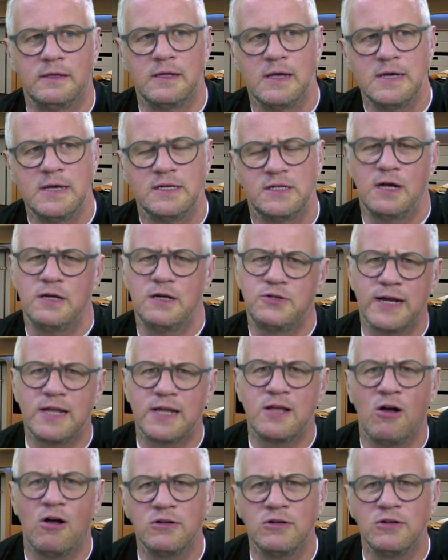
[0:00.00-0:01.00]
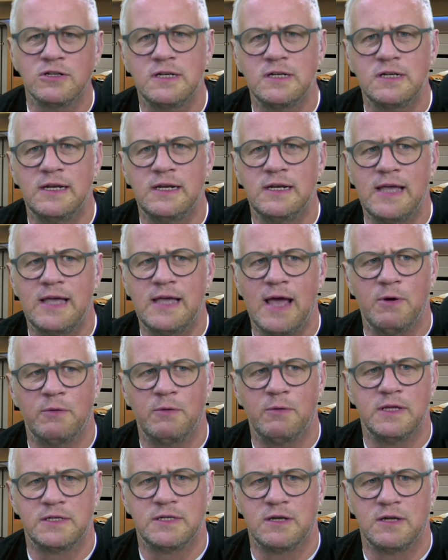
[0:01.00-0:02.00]
Star Trek constantly came up
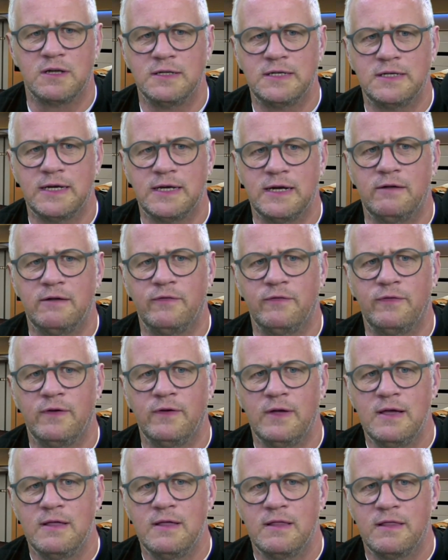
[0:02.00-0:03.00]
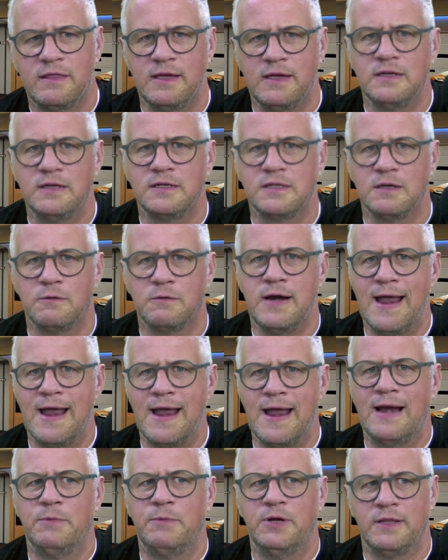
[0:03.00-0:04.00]
with this idea of things that were
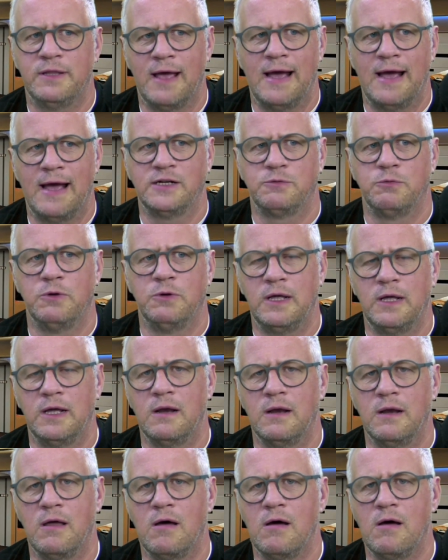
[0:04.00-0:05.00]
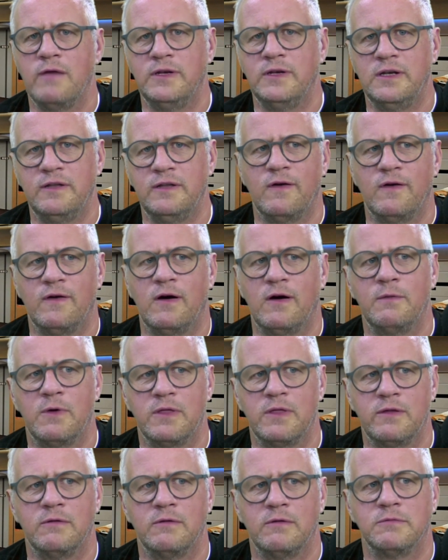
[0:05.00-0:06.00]
inanimate that actually alive, and defining
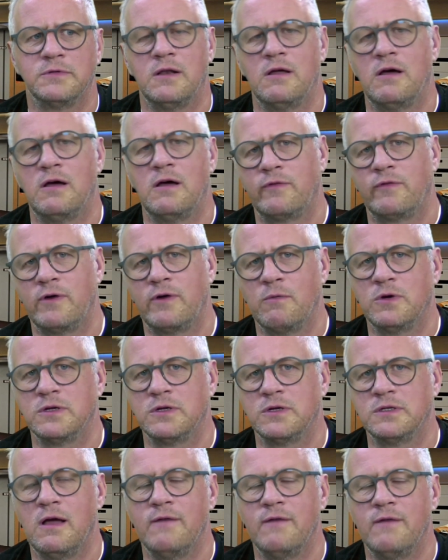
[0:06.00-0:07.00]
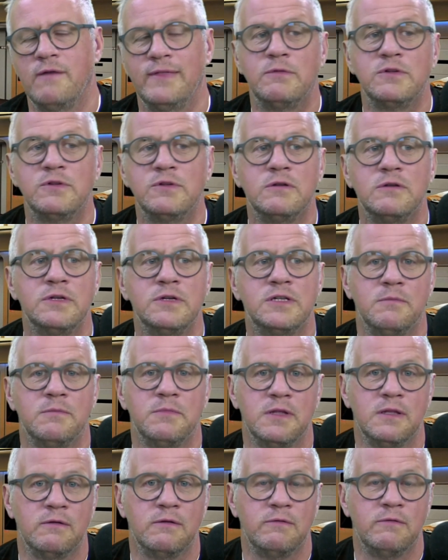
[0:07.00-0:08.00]
whether it was alive or it wasn't alive, and that was always
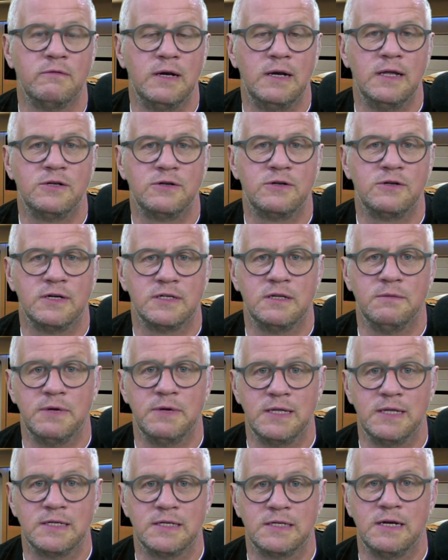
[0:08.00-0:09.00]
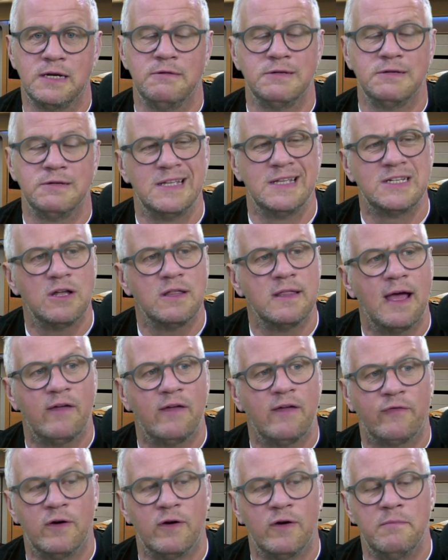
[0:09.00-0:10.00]
something that really interested me in the series. And it's
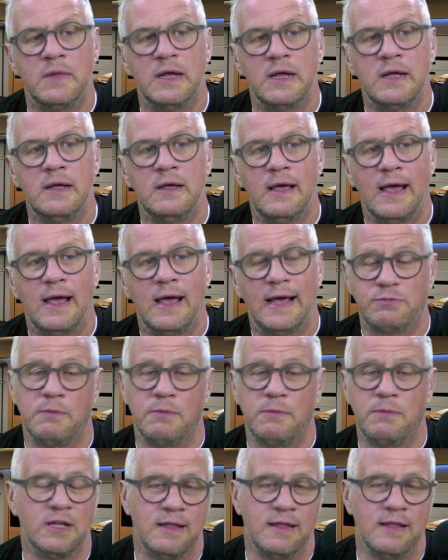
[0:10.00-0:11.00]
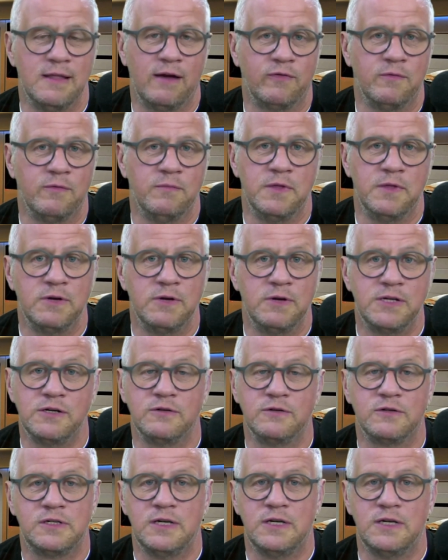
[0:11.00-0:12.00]
probably done that from the
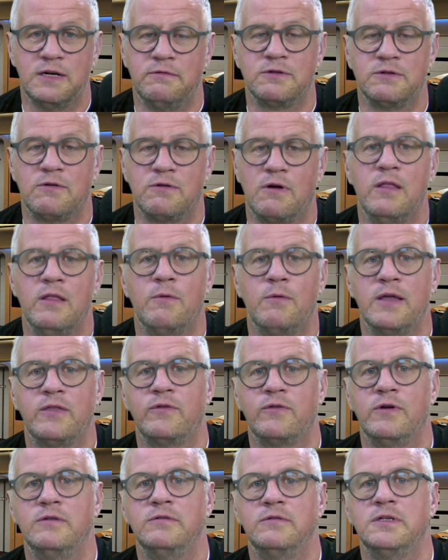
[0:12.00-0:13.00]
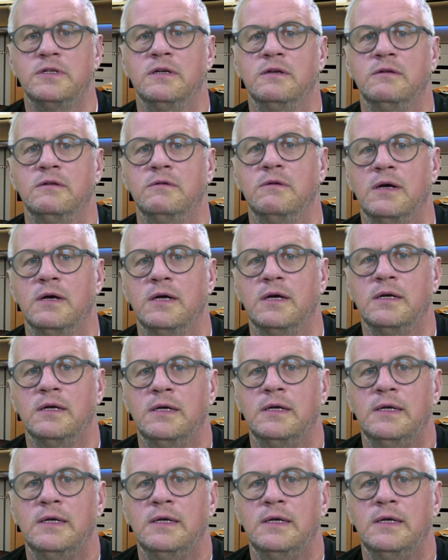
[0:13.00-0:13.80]
original series right the way through to